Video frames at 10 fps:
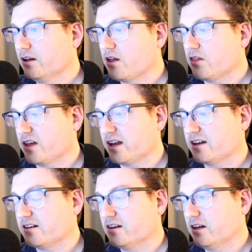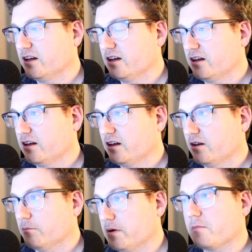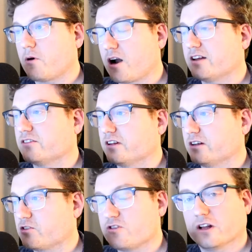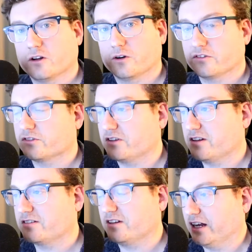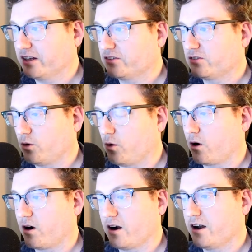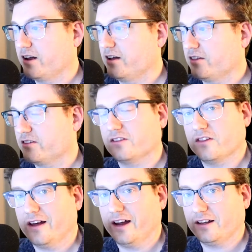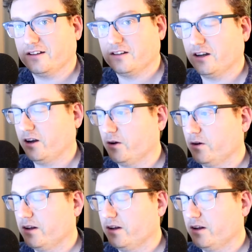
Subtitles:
than memorizing a shitload of statistics or this and that, you know?